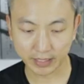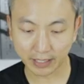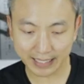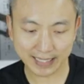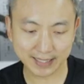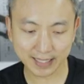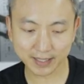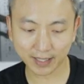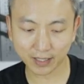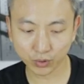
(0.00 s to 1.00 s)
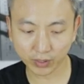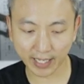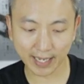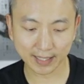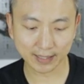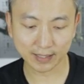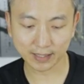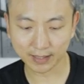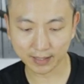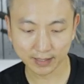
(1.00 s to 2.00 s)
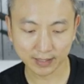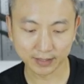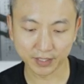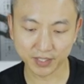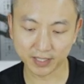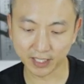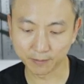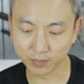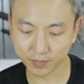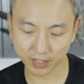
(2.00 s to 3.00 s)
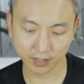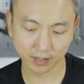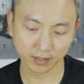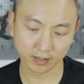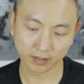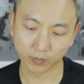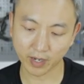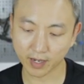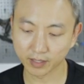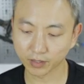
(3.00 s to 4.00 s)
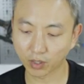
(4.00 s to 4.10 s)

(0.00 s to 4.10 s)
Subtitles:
Now let's take a look at the seams where